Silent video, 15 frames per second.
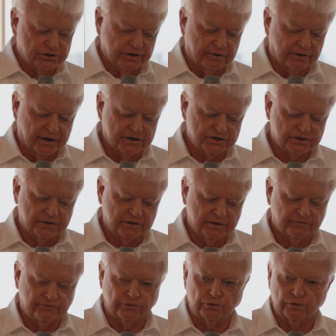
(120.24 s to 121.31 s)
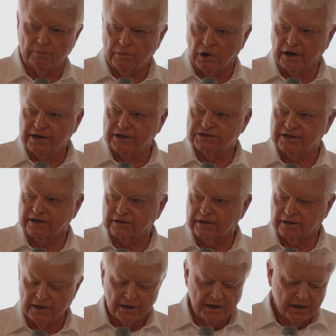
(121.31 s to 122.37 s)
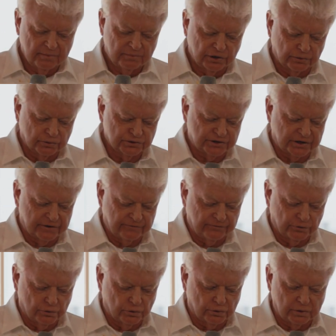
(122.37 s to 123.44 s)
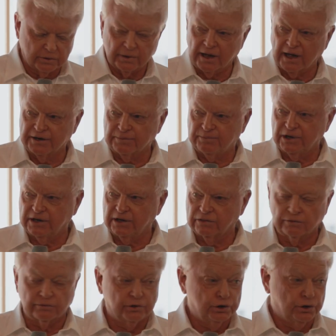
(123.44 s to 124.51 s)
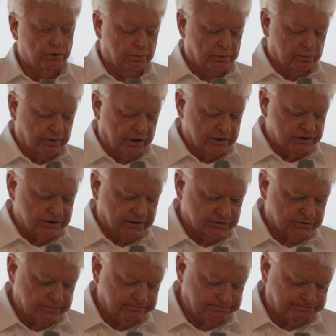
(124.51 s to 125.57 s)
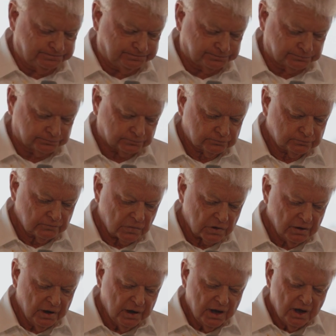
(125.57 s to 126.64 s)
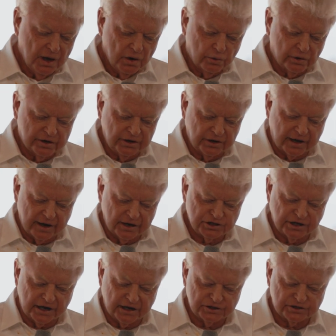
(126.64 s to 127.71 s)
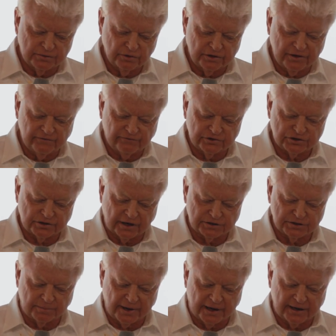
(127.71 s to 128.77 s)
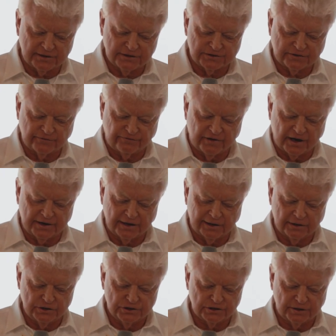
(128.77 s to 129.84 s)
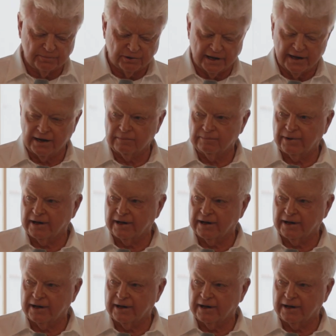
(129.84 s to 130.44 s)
generation for mining sector, but also for underpinning the renewable projects. We're in negotiation with infrastructure partners to fund LNG plant and